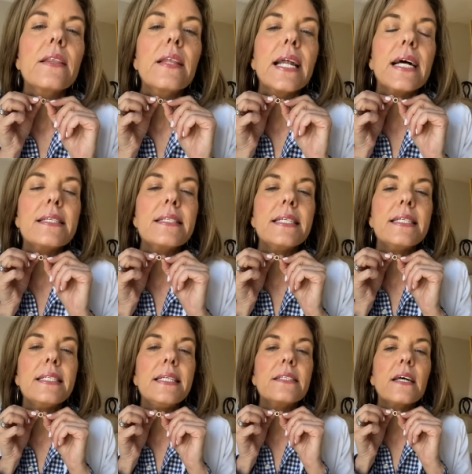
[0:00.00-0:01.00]
that has
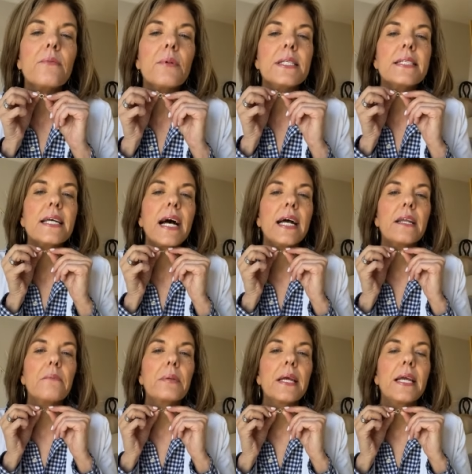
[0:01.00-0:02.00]
CZs on one side
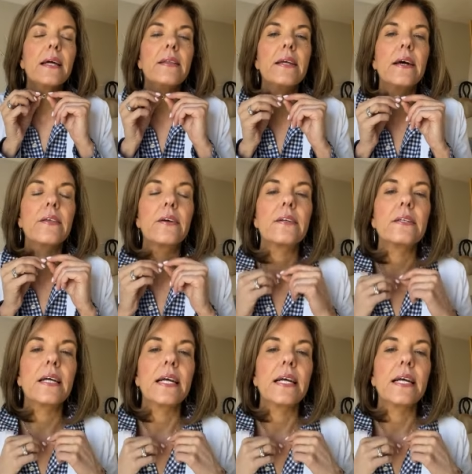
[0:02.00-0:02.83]
and plain on the other.